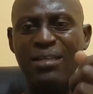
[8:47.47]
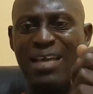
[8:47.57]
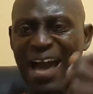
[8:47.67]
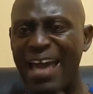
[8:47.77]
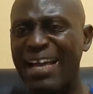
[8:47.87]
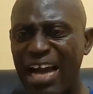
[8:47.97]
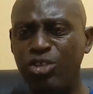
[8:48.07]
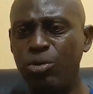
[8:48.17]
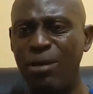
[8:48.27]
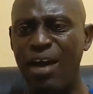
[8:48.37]
The high
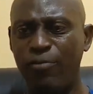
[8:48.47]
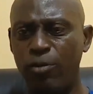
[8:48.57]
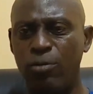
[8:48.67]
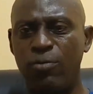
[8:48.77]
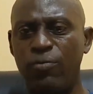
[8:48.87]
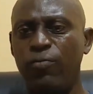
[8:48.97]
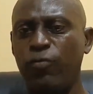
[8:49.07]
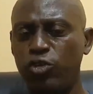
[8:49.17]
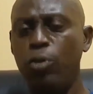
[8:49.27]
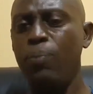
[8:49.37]
calcium level
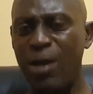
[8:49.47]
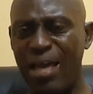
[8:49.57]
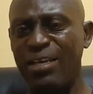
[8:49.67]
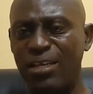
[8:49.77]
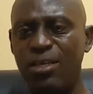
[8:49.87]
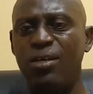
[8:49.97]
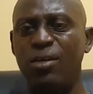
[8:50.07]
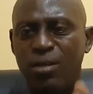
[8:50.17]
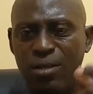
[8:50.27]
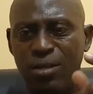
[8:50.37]
for jumbo egg
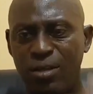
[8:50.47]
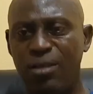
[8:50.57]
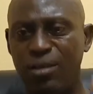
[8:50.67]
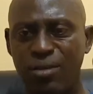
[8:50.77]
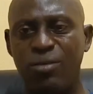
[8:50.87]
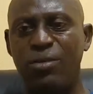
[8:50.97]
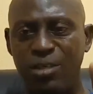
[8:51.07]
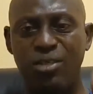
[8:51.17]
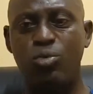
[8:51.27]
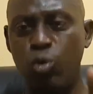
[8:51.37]

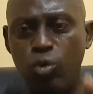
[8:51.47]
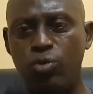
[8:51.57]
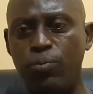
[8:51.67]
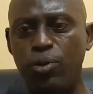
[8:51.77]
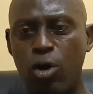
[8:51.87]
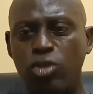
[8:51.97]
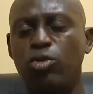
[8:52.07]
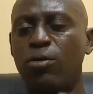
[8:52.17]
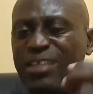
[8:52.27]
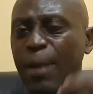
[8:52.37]
is good because
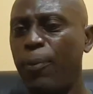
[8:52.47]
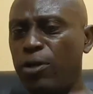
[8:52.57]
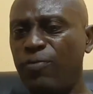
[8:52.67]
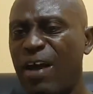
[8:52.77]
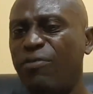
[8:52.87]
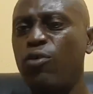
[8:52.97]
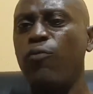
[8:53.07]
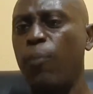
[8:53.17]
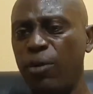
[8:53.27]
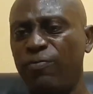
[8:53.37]
3.5 to
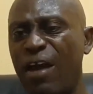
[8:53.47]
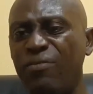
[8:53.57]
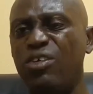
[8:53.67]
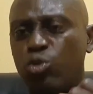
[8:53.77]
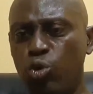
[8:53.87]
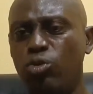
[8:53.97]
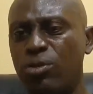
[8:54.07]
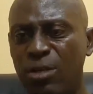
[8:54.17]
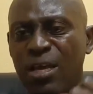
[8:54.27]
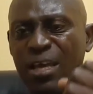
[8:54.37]
4.5 is good
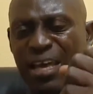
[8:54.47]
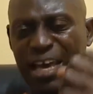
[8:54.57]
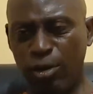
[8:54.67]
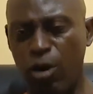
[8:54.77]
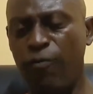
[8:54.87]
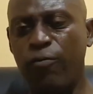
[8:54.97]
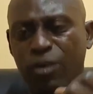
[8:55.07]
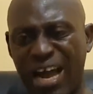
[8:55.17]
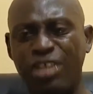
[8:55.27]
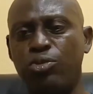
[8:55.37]

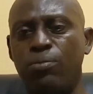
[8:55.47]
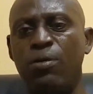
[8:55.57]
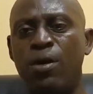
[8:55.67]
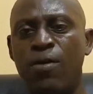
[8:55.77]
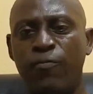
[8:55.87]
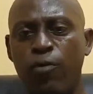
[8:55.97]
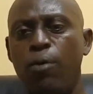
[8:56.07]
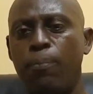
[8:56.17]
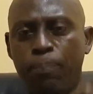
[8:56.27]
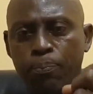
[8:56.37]
enough calcium
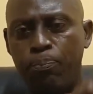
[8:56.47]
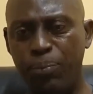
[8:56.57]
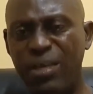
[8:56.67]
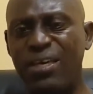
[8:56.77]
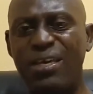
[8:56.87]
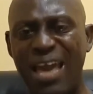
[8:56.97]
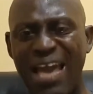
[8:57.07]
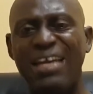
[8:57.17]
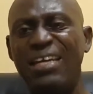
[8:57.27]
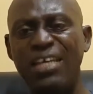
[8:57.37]
for big
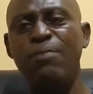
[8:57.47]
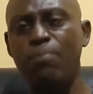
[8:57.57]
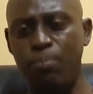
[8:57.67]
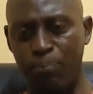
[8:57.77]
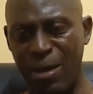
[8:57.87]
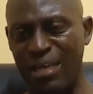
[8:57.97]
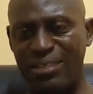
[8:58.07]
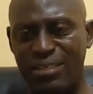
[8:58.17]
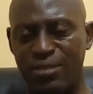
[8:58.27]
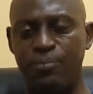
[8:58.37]
egg-laying
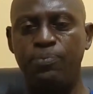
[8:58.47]
birds.